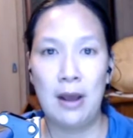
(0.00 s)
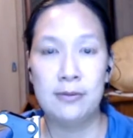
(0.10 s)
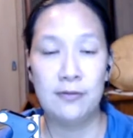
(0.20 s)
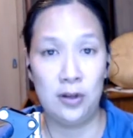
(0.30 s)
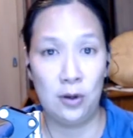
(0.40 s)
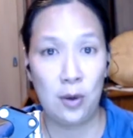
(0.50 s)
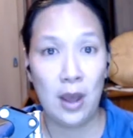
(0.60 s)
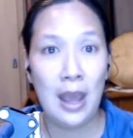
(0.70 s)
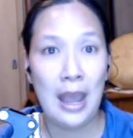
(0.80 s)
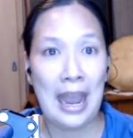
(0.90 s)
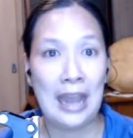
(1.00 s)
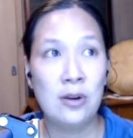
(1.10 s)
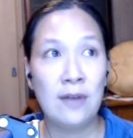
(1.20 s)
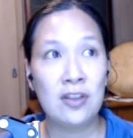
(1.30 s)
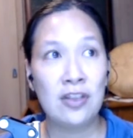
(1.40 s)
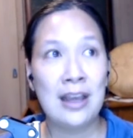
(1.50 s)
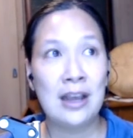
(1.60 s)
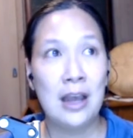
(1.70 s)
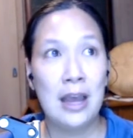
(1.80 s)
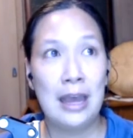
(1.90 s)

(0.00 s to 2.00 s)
helps for you. And you have to think